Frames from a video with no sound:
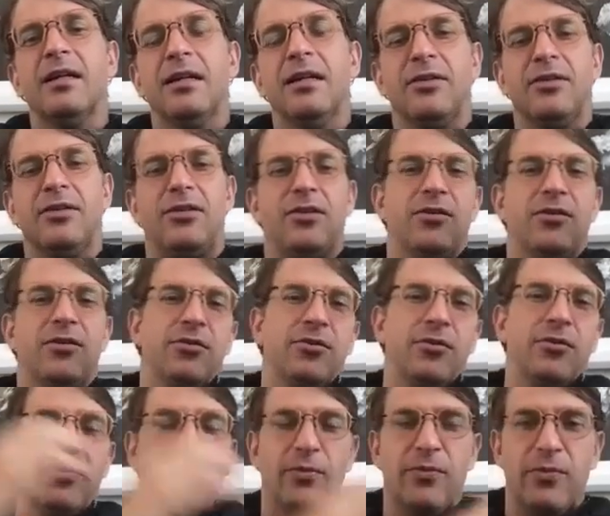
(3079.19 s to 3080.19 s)
And
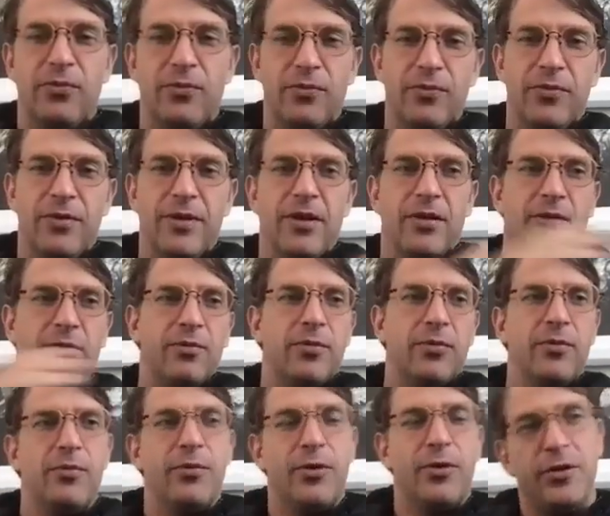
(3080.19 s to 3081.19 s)
so, you know,
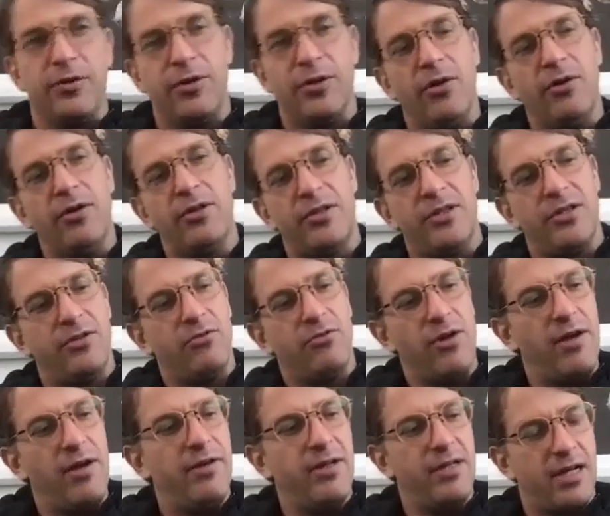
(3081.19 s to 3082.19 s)
what you'll notice is
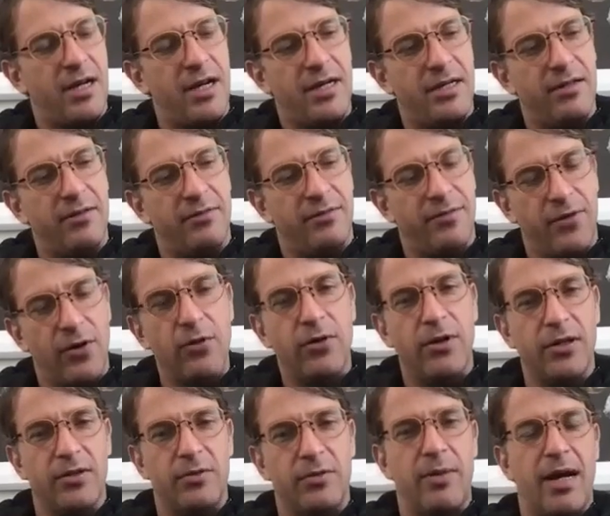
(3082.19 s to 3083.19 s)
Revit kind of
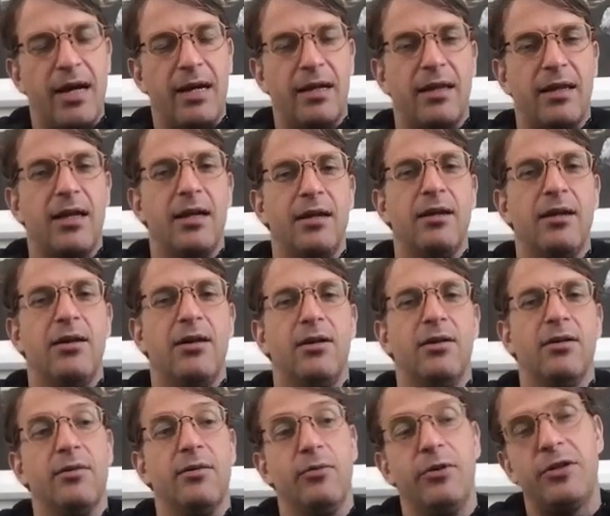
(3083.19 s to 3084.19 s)
focused back then
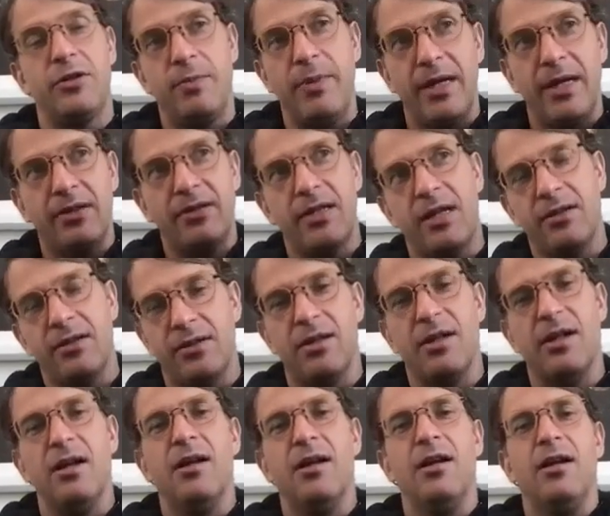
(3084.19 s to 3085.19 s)
on, which makes sense,
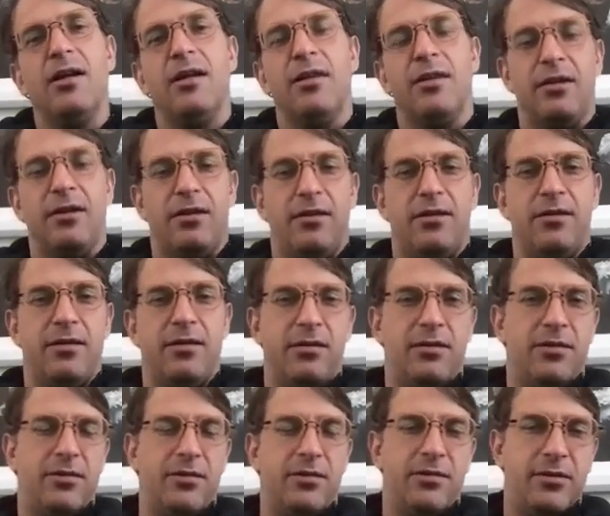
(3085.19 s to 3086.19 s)
the, the,
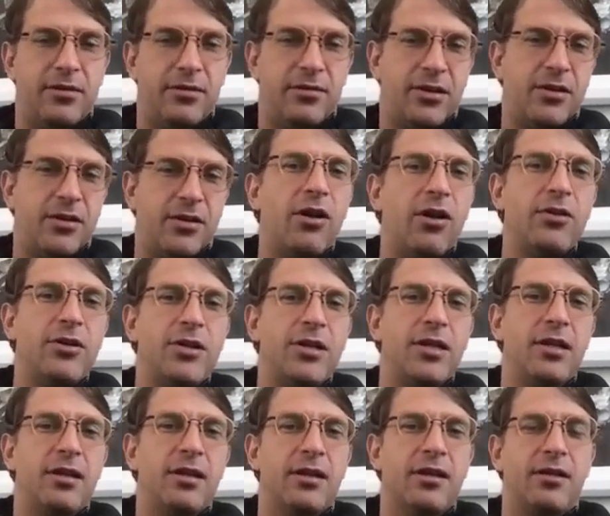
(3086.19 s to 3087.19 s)
the, the
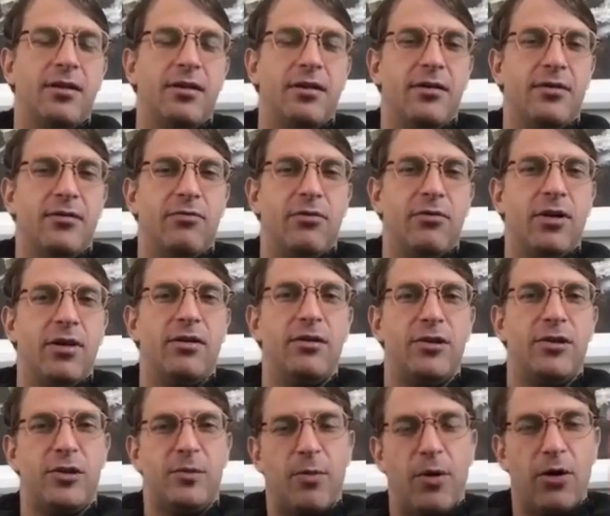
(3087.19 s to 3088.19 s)
technology that runs
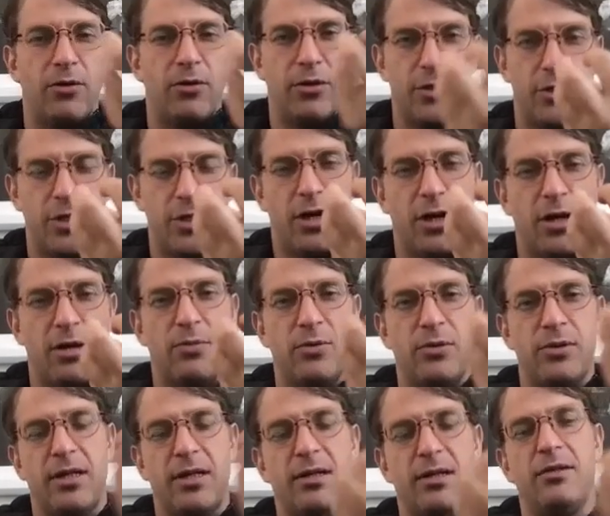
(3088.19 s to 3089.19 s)
smaller jobs
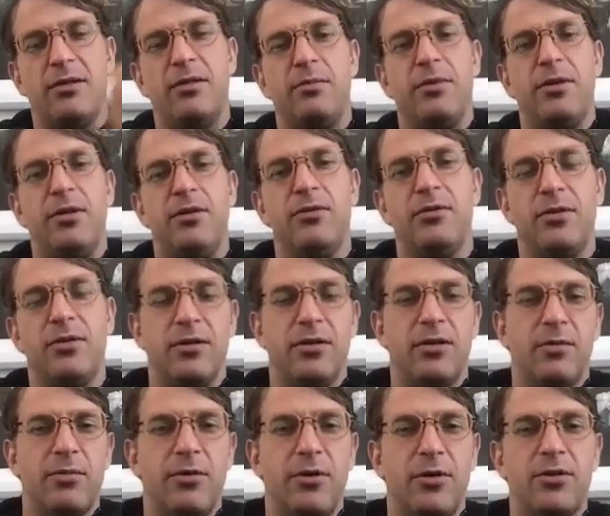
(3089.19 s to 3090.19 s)
tended to be used in
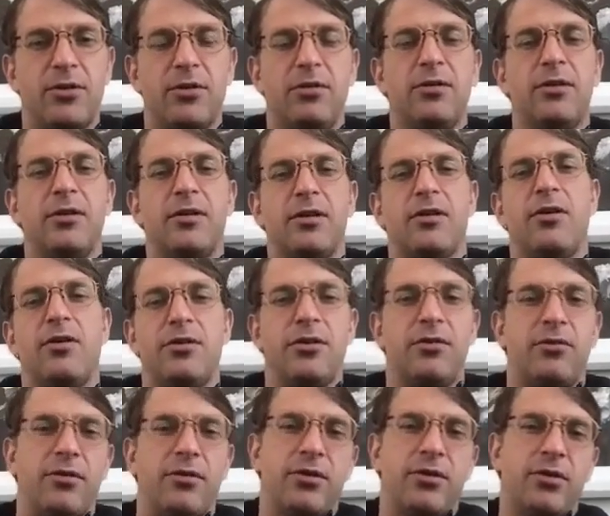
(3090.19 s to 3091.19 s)
commercial, the technology that
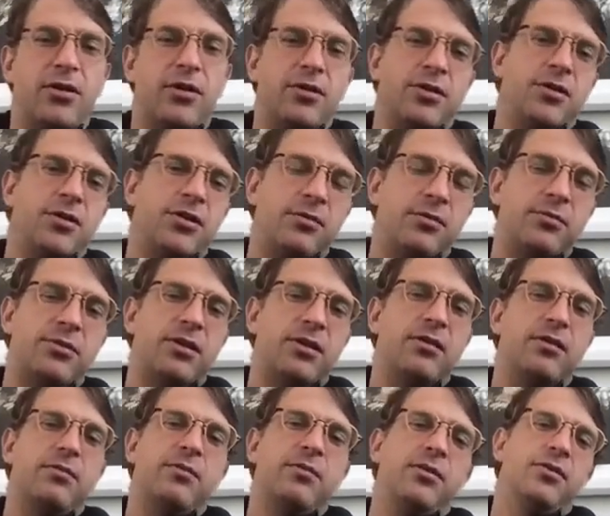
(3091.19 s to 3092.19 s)
runs larger jobs
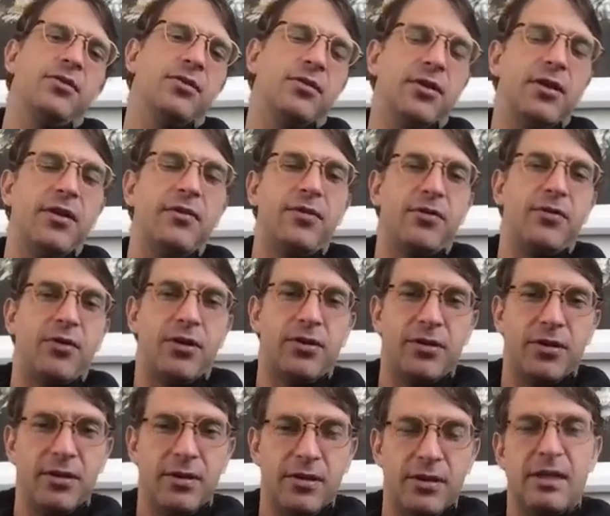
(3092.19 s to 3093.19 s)
tended to be used in
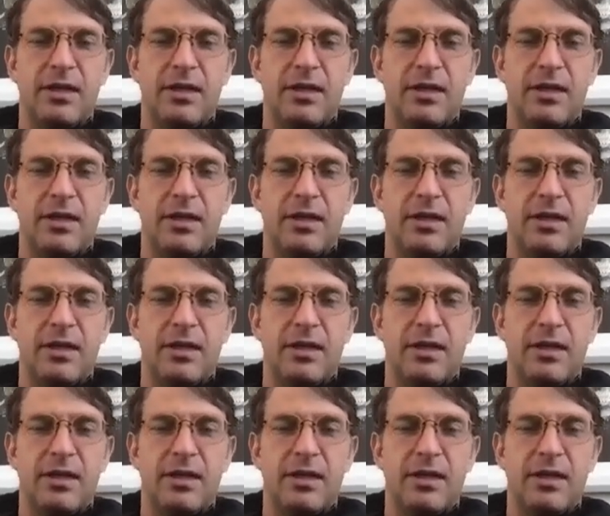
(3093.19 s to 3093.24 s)
infrastructure.